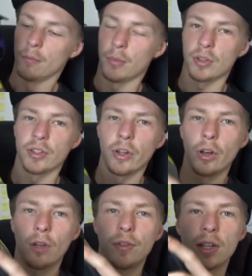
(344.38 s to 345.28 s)
Because I don't
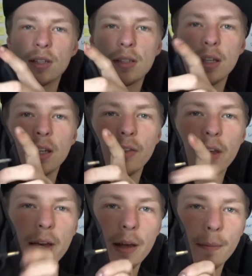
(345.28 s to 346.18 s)
know if you can see in
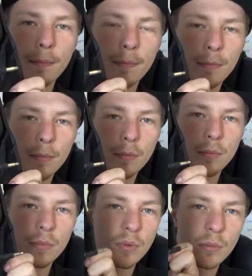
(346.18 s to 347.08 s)
there,
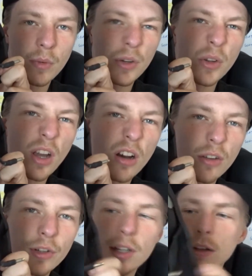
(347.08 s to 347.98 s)
well you
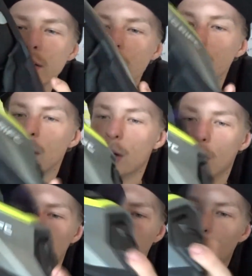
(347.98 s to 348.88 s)
can't really,
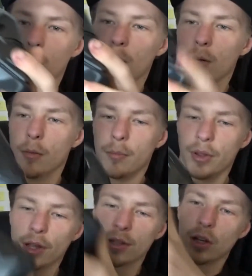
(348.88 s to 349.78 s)

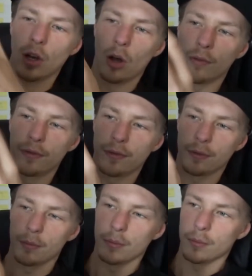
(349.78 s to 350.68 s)
but there's a lot of
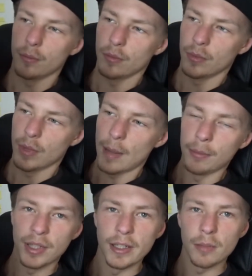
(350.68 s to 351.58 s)

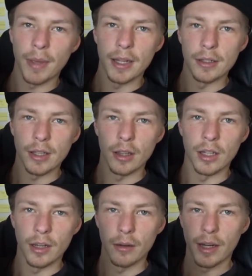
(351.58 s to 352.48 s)
empty space at
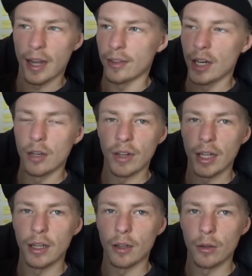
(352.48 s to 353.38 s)
the end of it
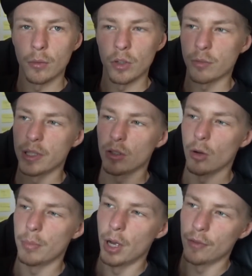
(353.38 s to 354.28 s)
here, which means you've
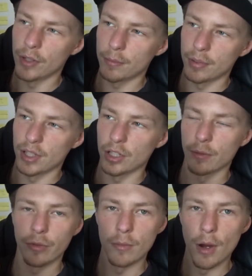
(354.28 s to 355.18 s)
got a perfect
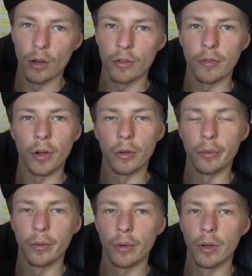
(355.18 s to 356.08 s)
position for a
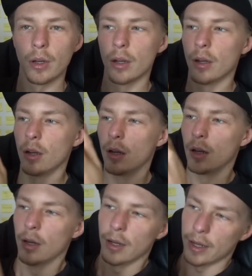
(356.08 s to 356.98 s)
microphone,
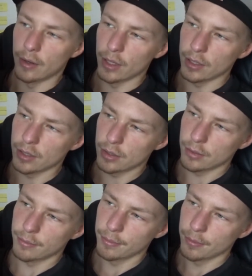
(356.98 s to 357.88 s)
and
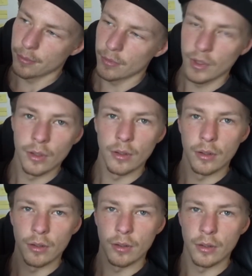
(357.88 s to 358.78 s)
this
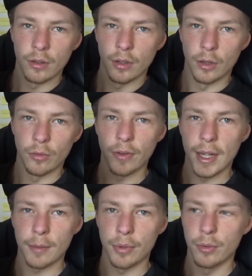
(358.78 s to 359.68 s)
little flap